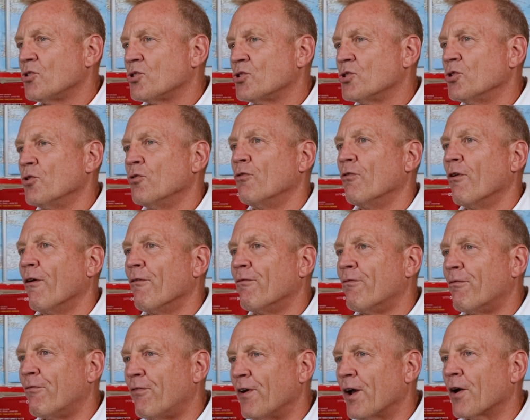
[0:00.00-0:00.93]
to
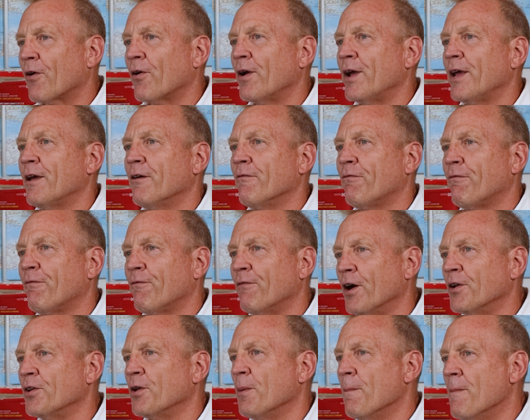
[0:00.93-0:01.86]
very
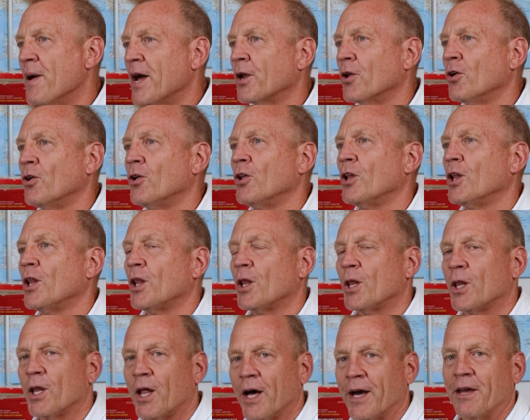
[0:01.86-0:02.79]
fundamental
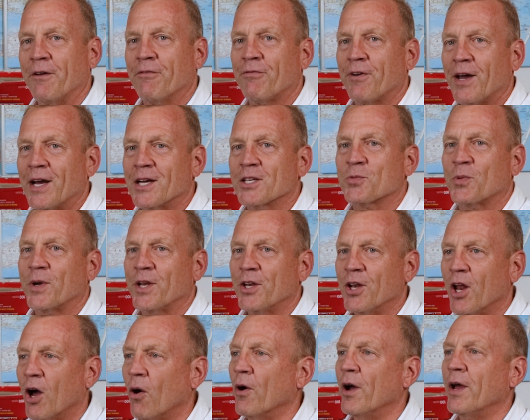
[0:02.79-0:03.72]
life as we
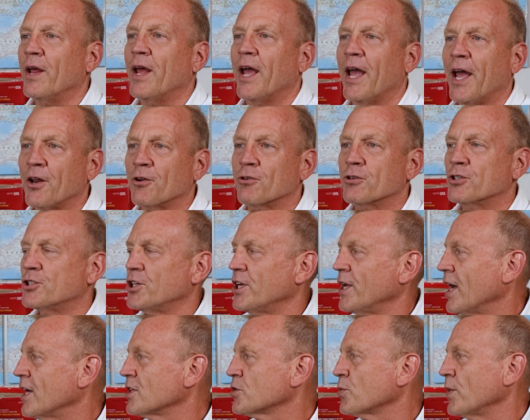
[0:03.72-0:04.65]
know it,
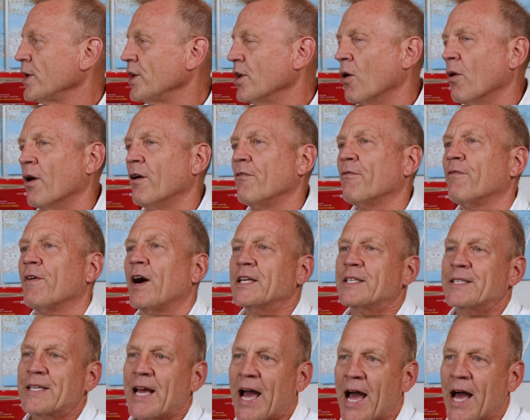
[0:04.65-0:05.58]
energy as we know it,
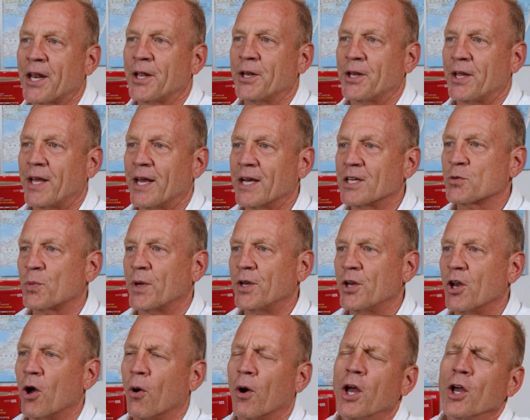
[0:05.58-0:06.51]
vitality as we
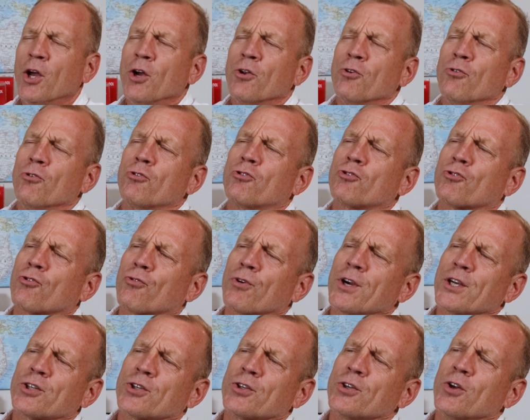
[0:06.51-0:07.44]
know it,
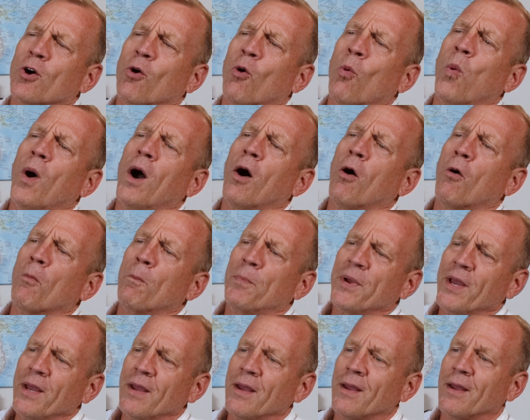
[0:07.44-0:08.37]
nutritional
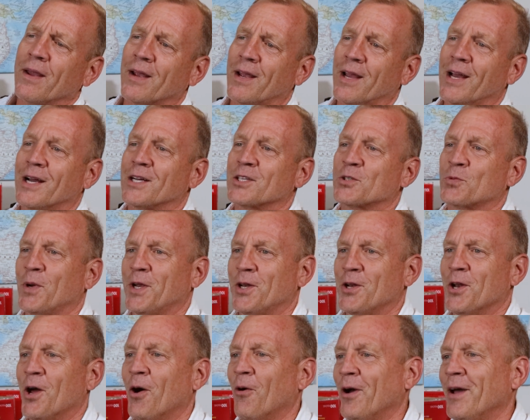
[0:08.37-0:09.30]
well-being as we
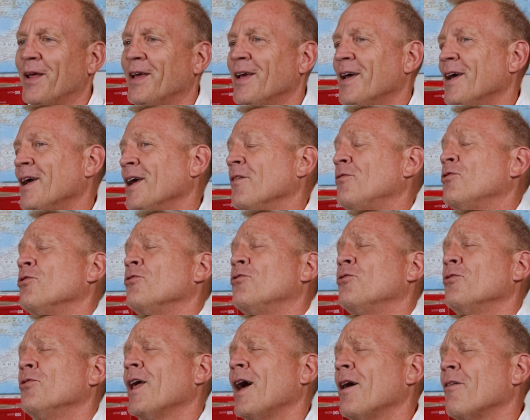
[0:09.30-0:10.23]
know it. If you
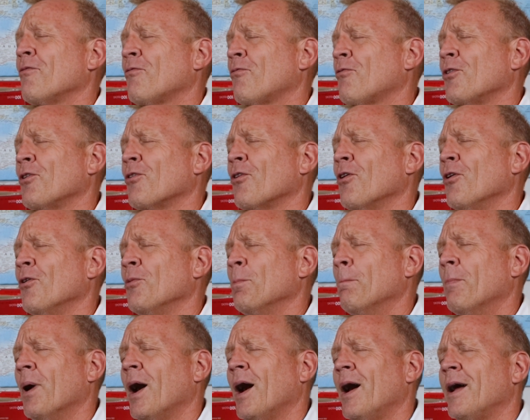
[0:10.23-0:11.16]
do that for your
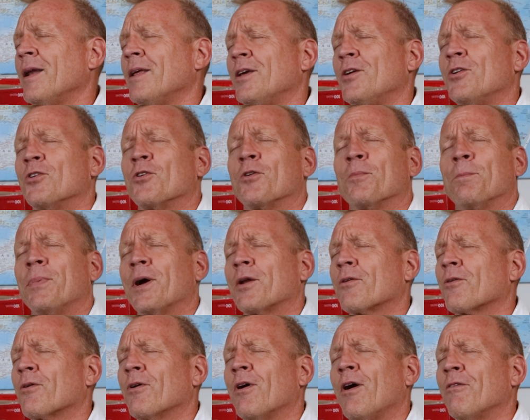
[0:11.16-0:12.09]
own body, you're
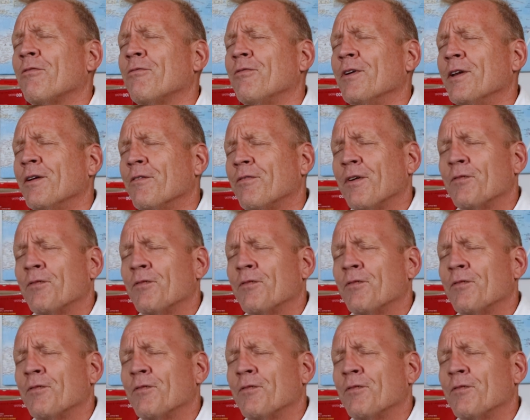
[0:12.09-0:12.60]
better off. And if